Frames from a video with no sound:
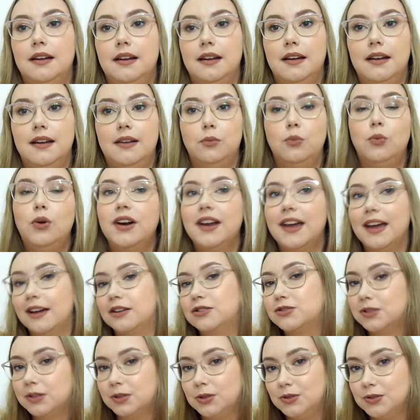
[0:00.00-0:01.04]
And what I
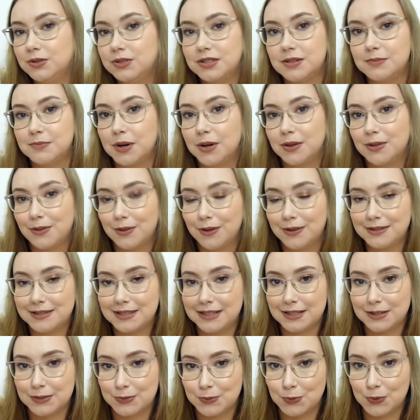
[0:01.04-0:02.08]
actually used in both of those
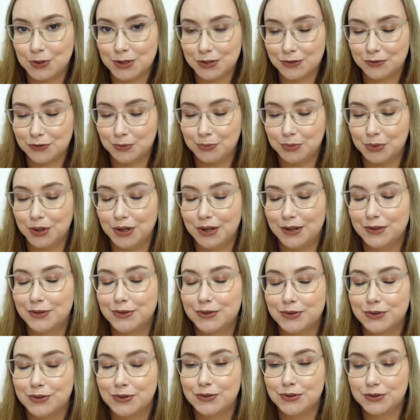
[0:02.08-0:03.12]
things were different
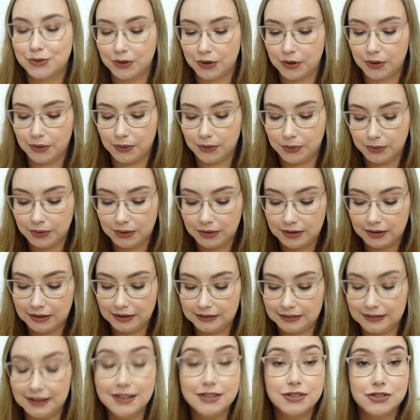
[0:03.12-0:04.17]
products. So
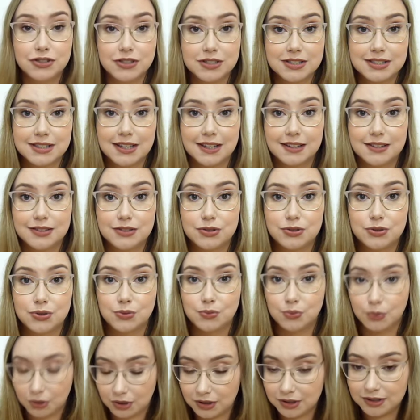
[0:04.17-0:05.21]
let's just get into
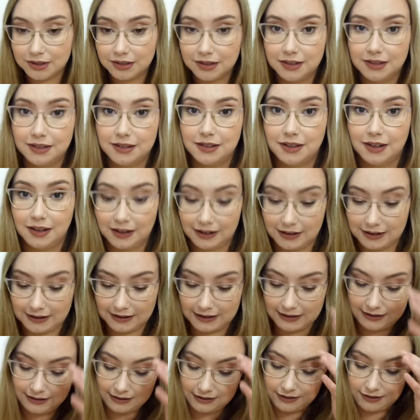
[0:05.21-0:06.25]
what
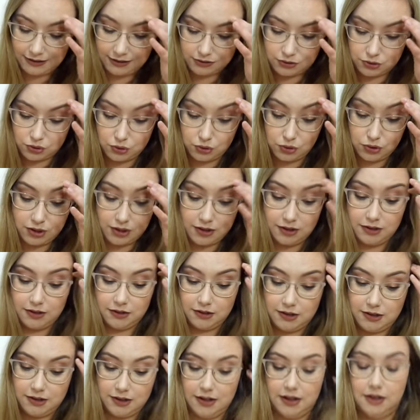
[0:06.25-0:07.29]
I took
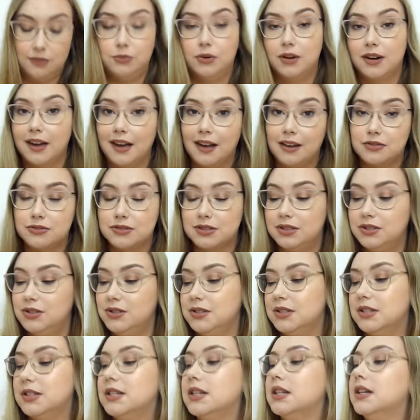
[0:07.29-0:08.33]
and what I actually
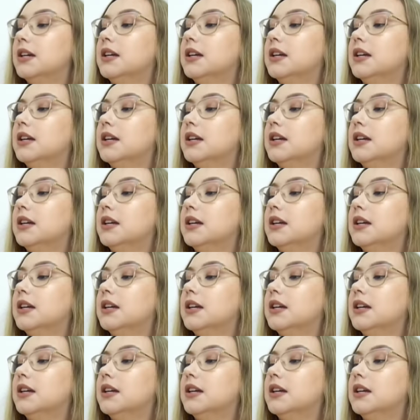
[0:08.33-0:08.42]
used.